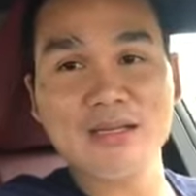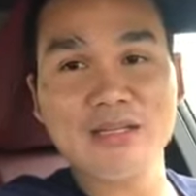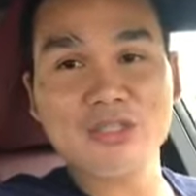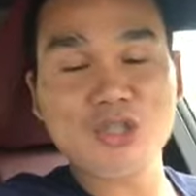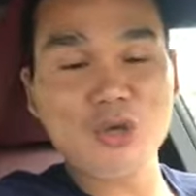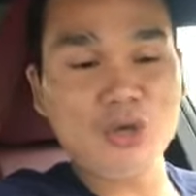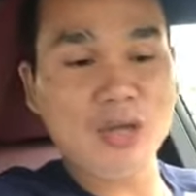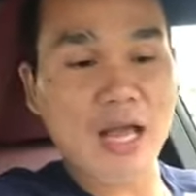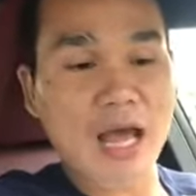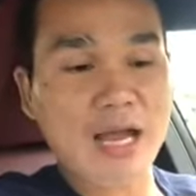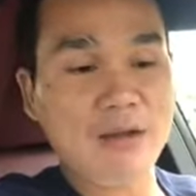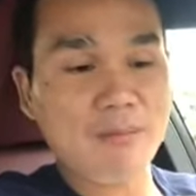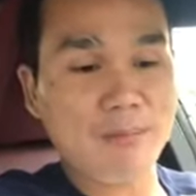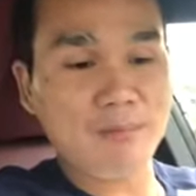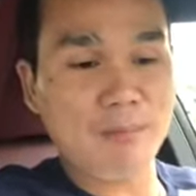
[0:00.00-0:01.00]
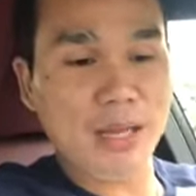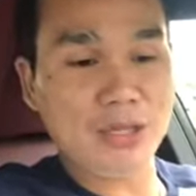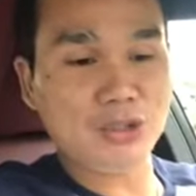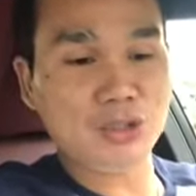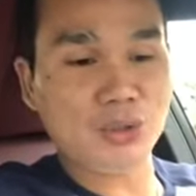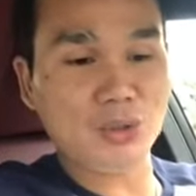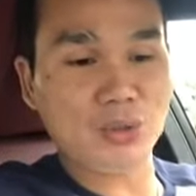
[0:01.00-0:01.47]
So you got to make
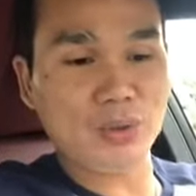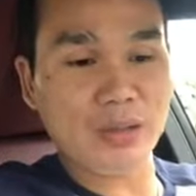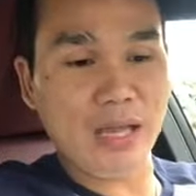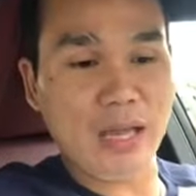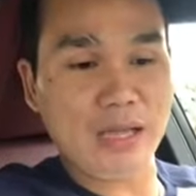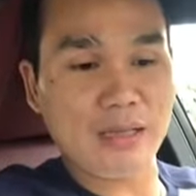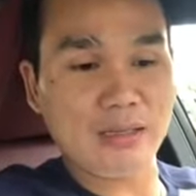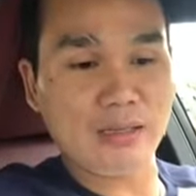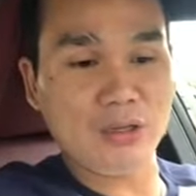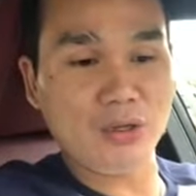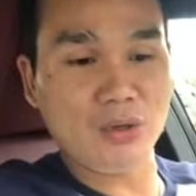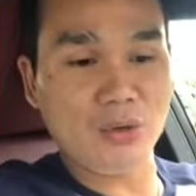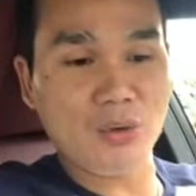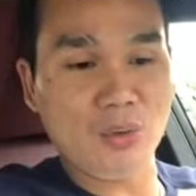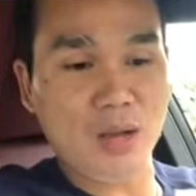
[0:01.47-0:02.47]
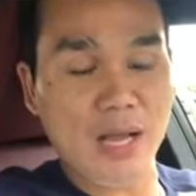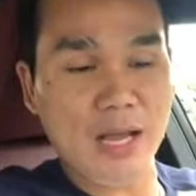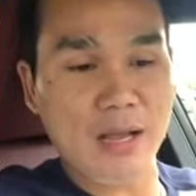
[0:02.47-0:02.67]
sure that you,